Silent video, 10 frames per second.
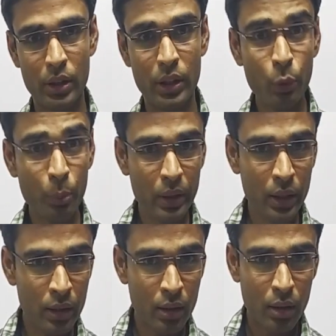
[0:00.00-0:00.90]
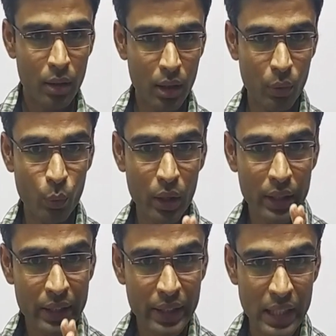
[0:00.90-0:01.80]
Give me a
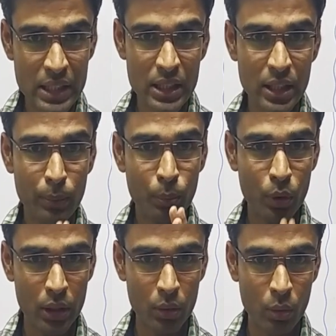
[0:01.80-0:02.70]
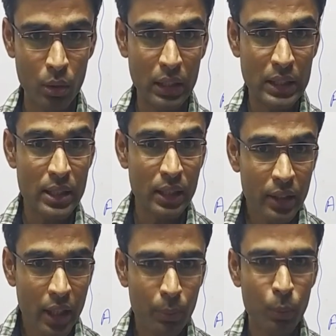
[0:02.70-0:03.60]
1 kg potato. Listen
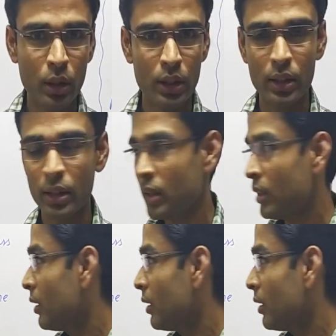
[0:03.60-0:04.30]
carefully.